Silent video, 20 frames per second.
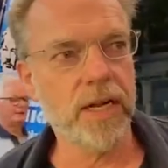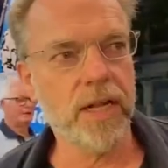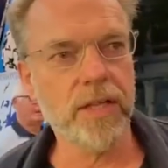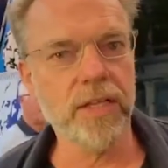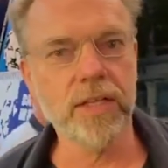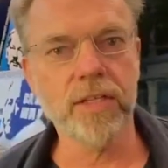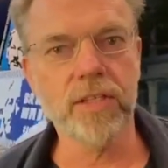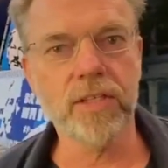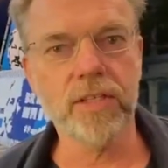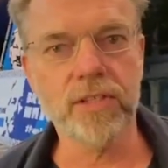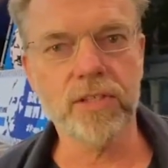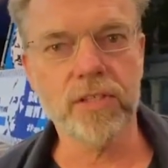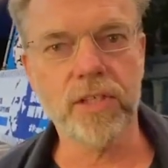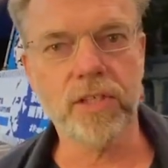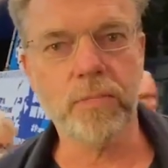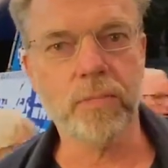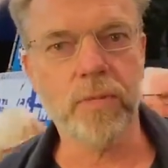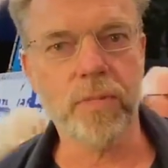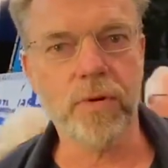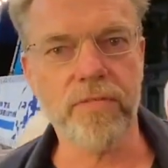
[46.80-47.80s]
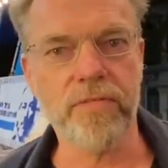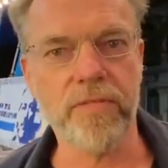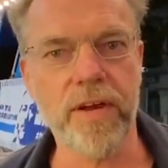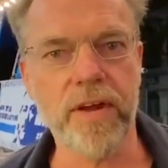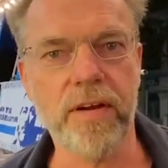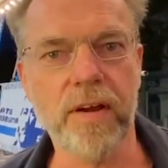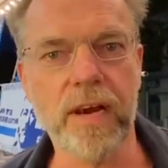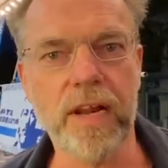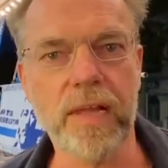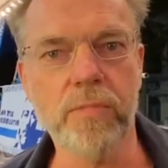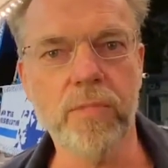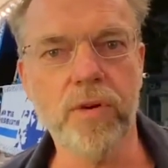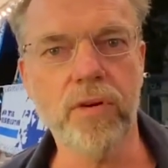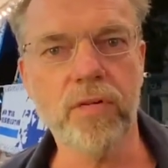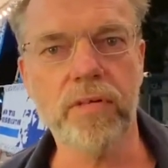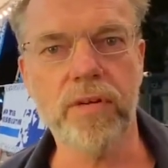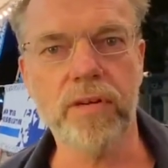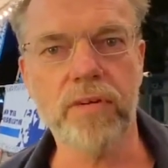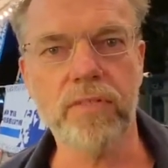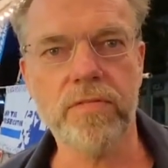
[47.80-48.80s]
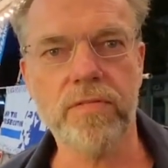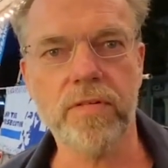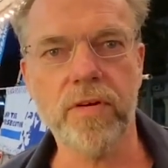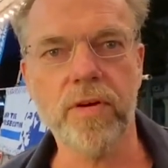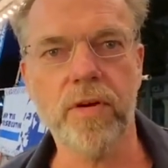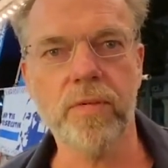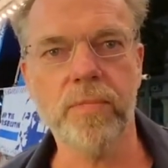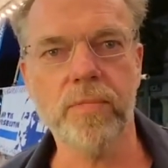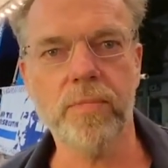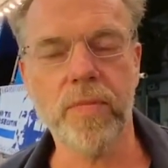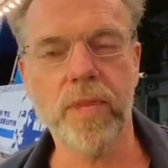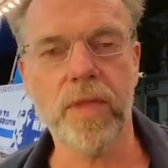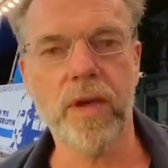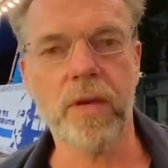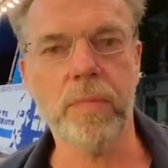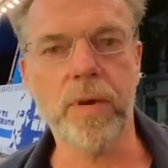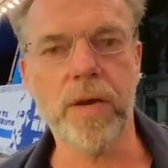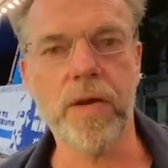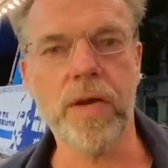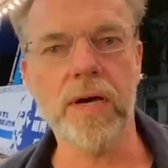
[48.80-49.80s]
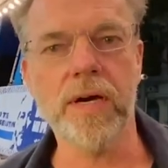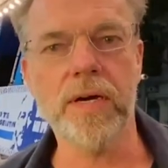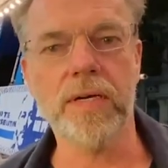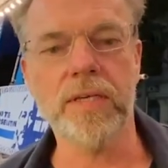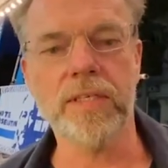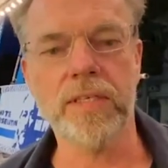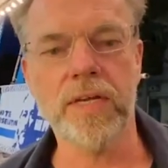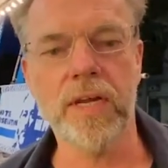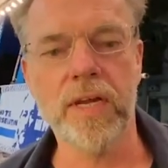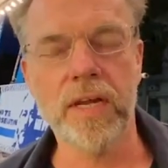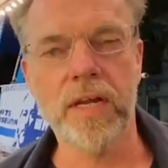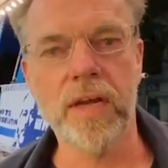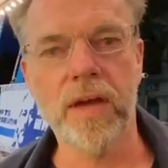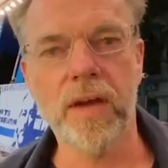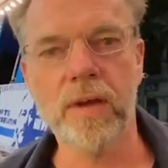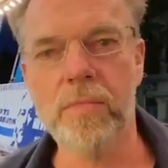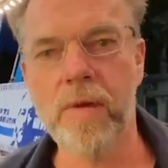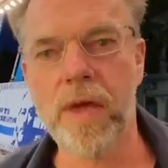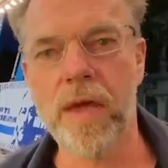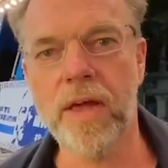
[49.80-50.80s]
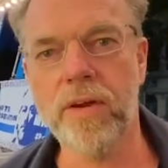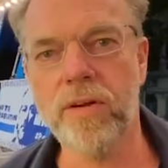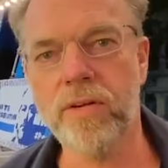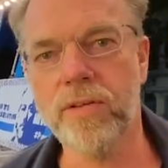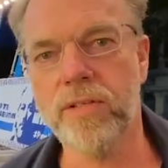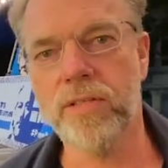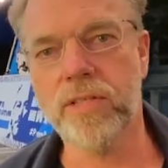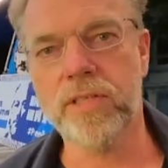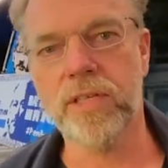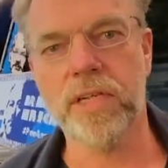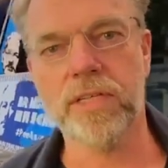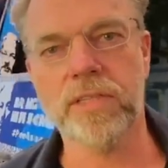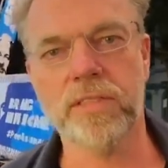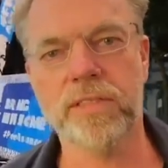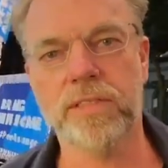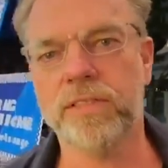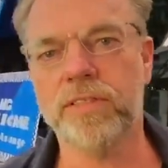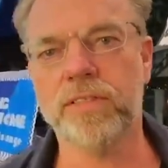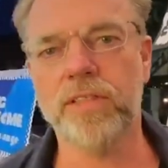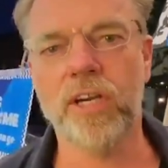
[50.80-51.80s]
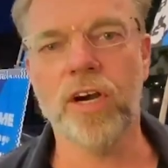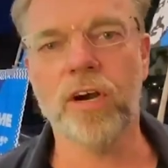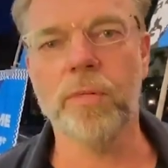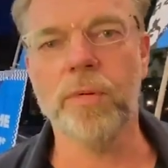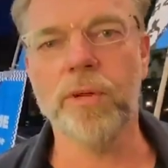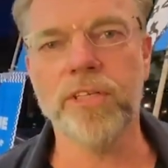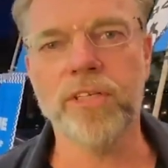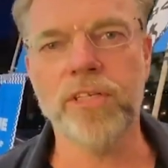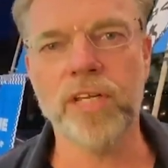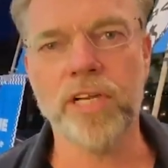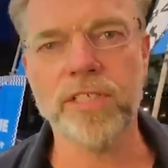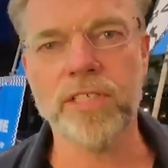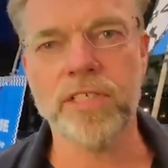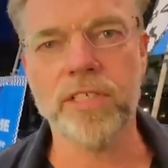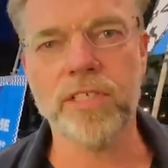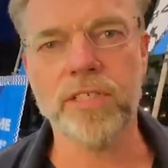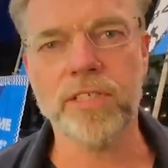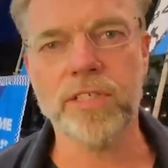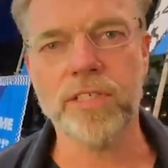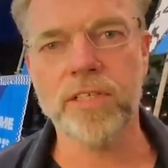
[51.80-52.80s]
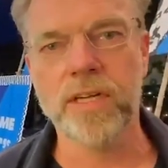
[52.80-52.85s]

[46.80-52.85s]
I think this is a profoundly moving film about a man who's had terrible injustice.